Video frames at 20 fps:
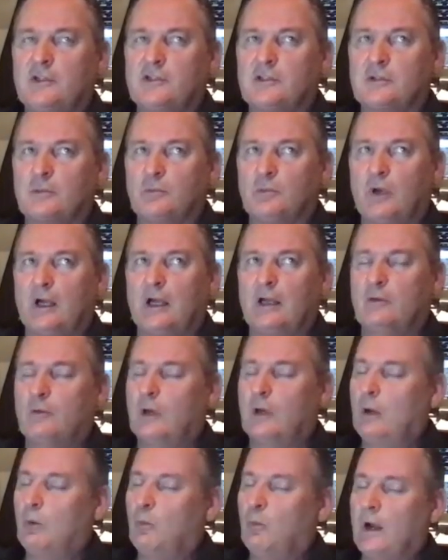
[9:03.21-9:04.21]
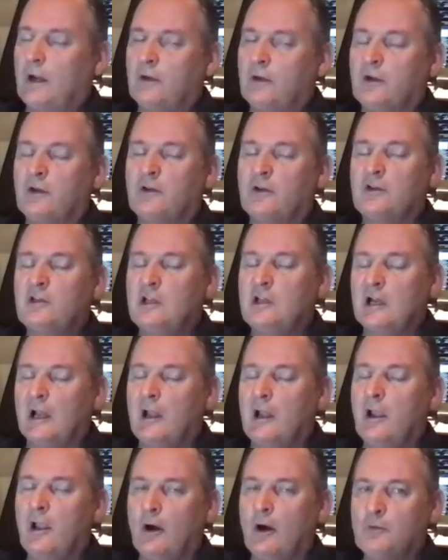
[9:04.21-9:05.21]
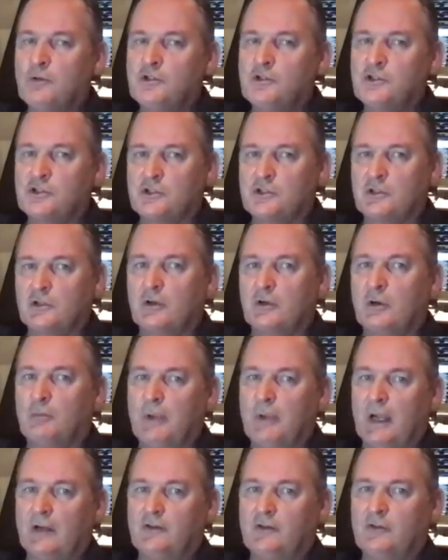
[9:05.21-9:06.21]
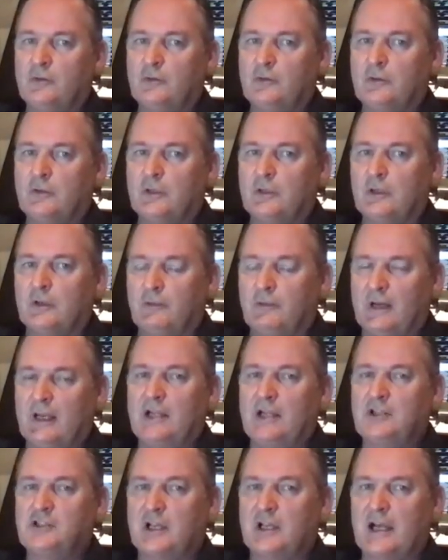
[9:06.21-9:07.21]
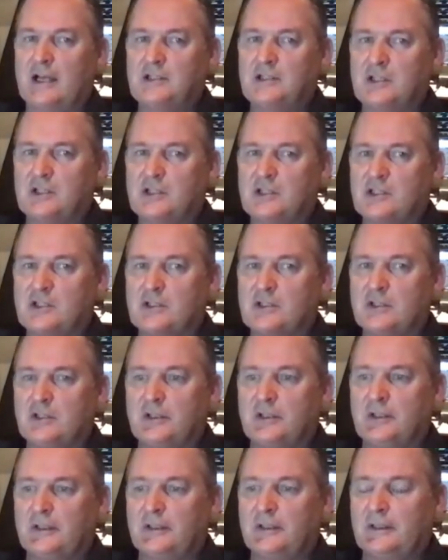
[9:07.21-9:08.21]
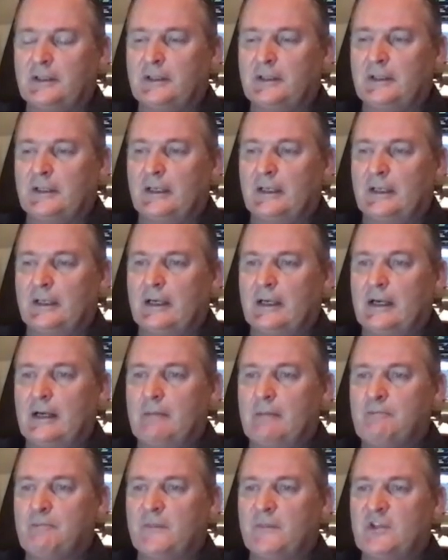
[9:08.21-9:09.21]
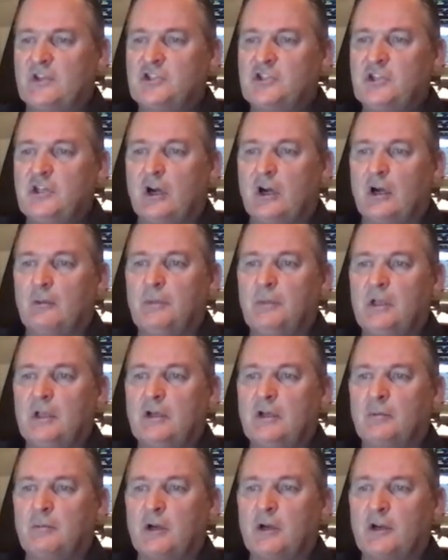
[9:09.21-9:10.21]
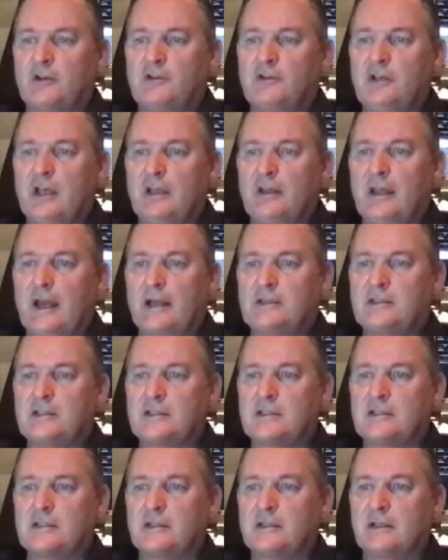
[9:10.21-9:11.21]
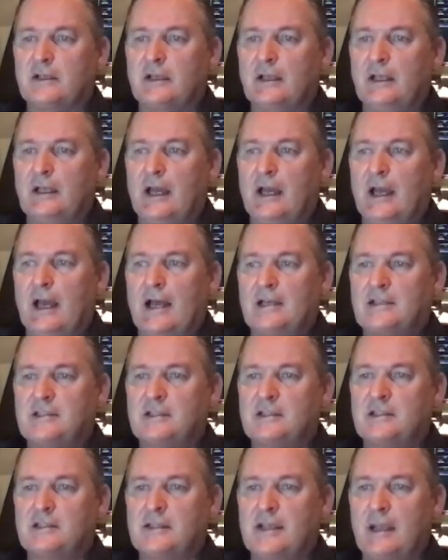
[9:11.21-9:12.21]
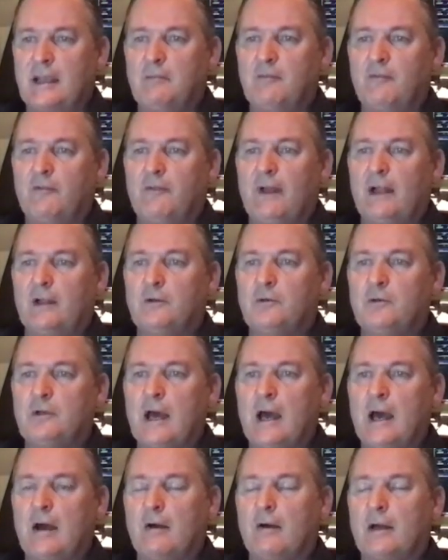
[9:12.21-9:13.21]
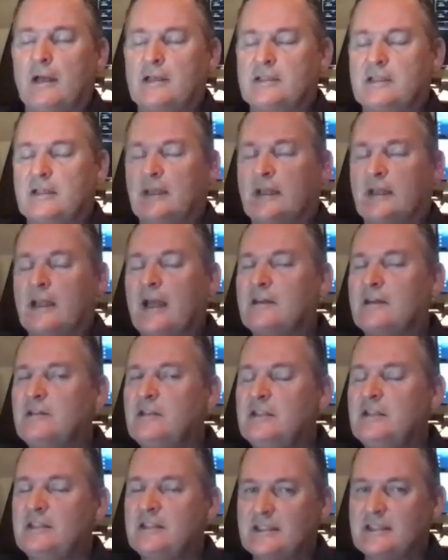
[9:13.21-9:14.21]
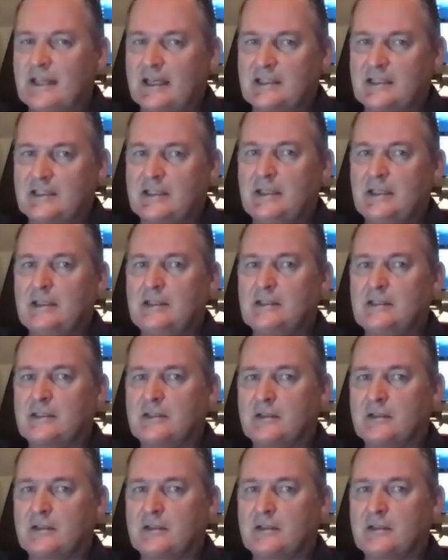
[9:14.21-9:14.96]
we're at 100-year lows compared to financial assets. The CRB commodity index has the same value now as in the 1960s,